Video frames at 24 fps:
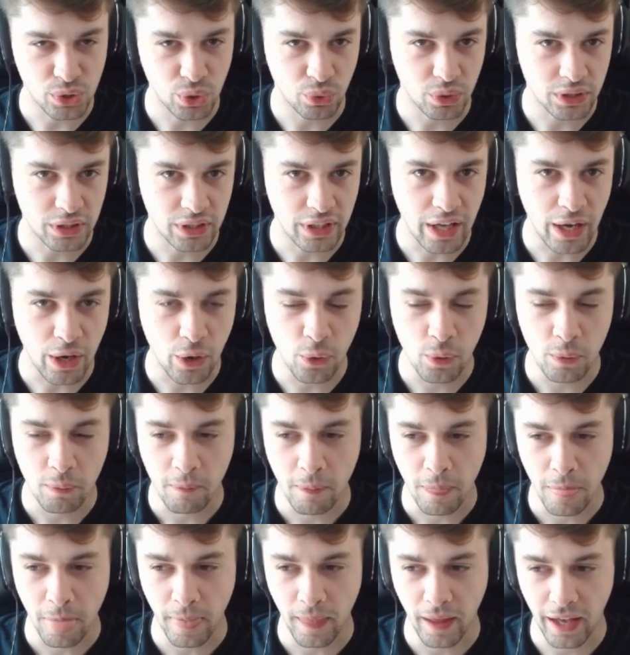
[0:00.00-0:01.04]
do it now,
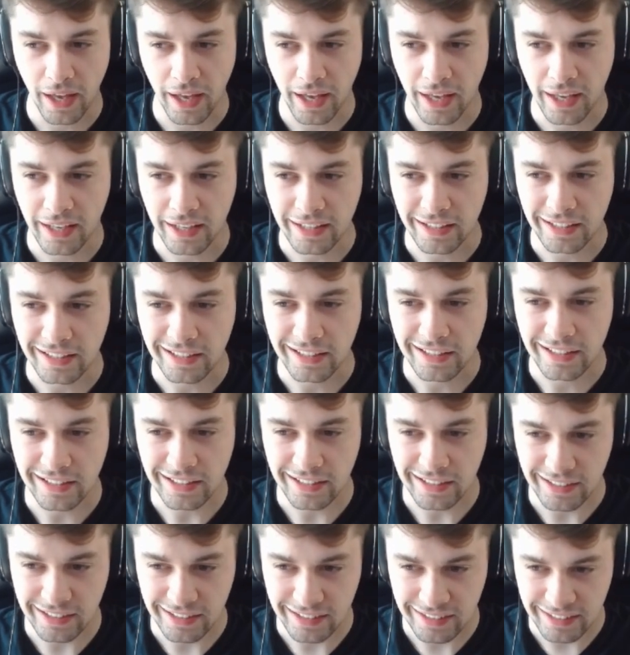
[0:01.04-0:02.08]
and
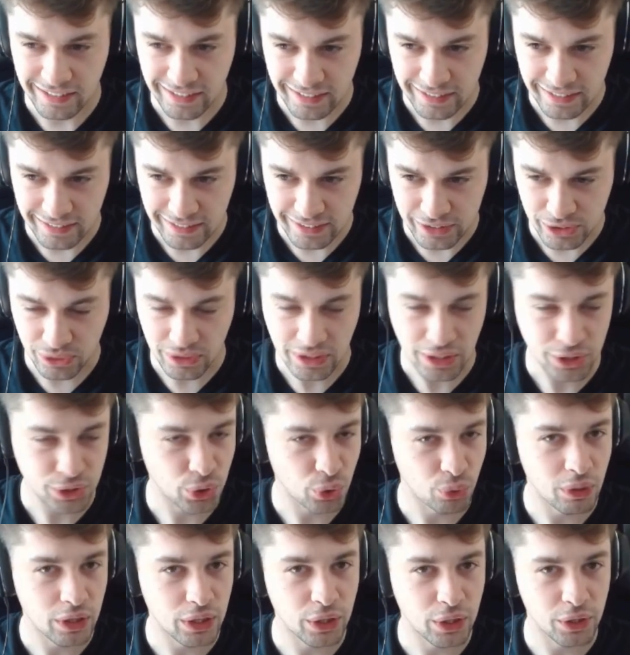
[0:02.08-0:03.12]
so that
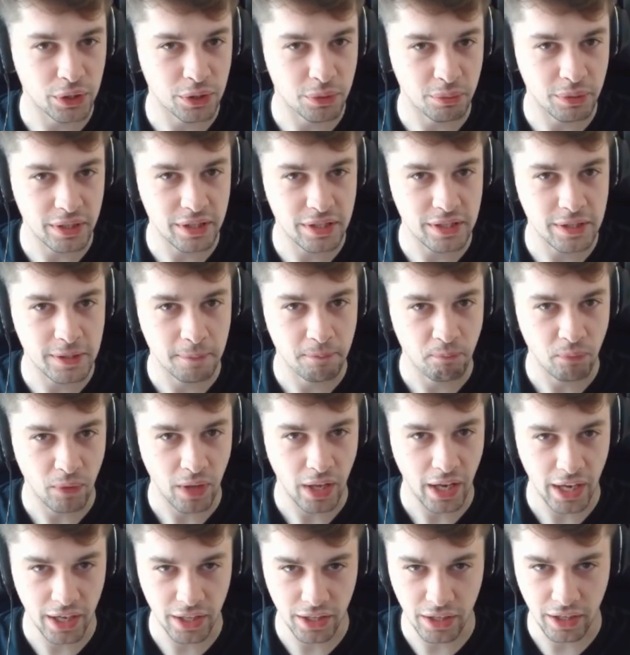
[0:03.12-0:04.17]
you will not miss
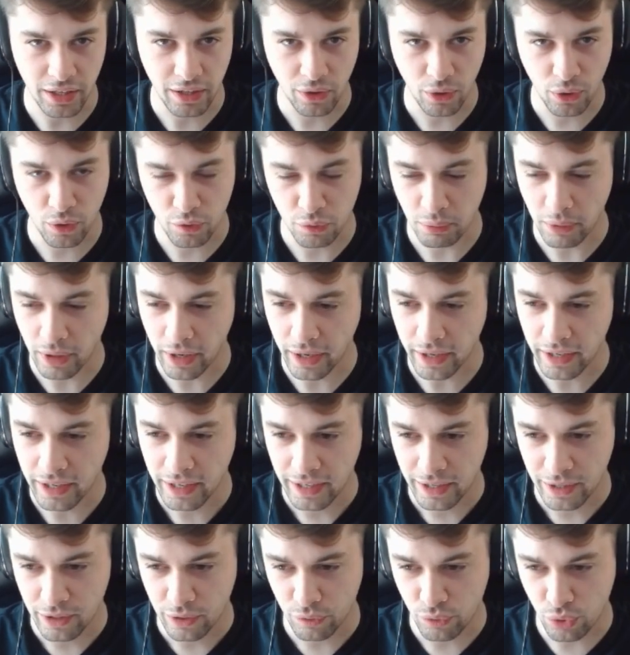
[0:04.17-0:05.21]
any of my
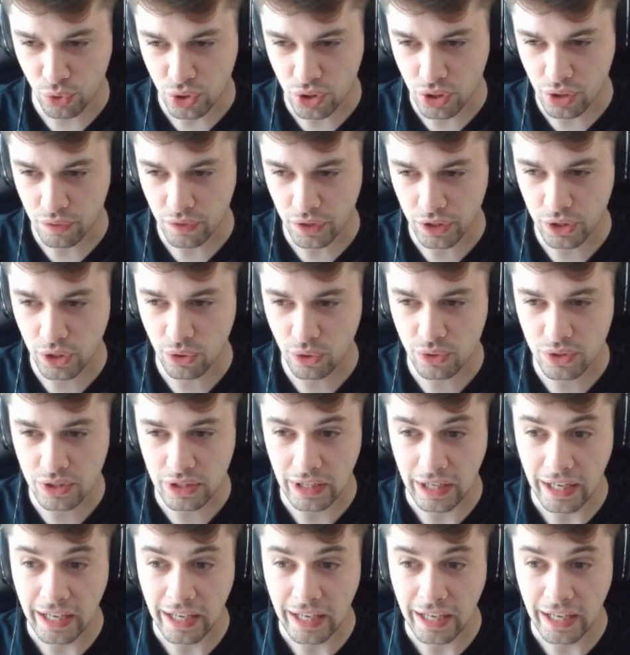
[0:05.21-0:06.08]
future videos,